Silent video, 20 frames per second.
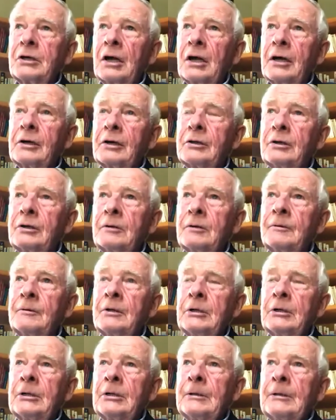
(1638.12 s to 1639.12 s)

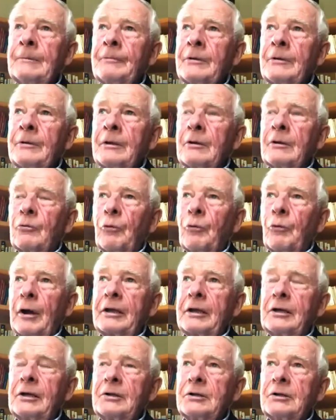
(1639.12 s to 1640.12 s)
recognizes its
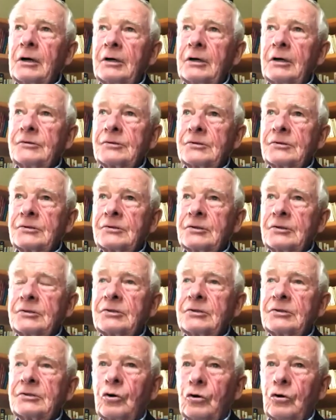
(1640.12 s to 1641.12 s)
important role in the
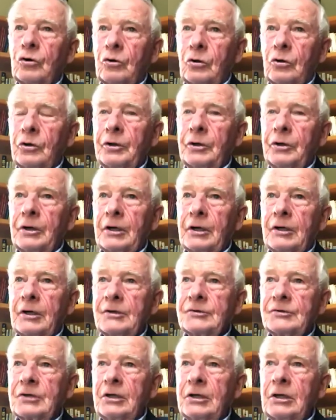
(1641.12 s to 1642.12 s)
world as a
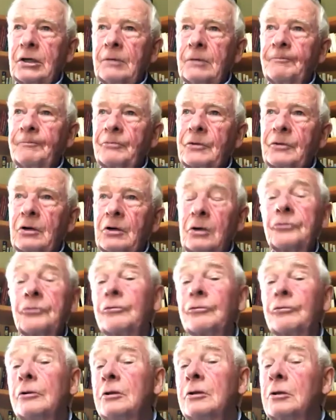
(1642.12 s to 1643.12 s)
country that is
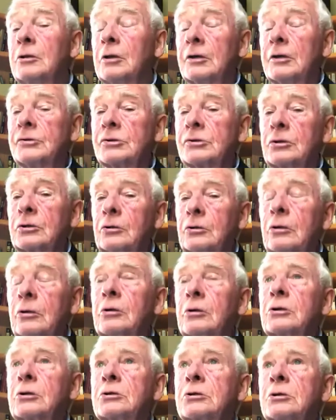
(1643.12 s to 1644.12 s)
looked to
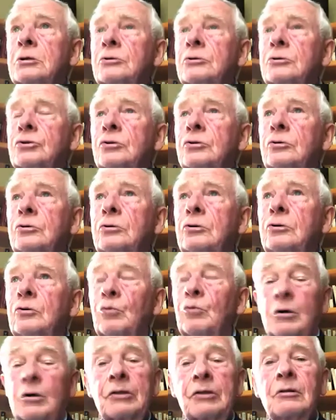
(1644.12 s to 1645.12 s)
with
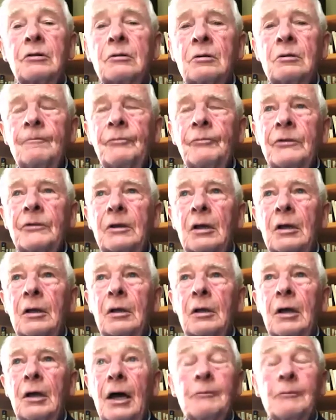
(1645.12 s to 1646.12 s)
admiration
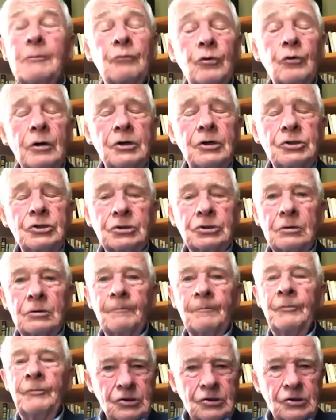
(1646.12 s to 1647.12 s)
for our educational
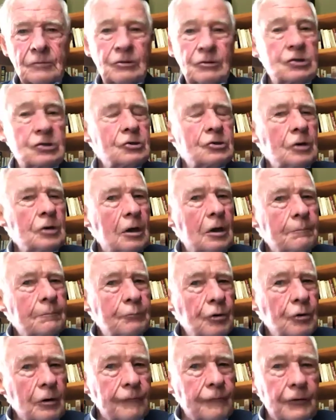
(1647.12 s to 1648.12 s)
system. It's not perfect,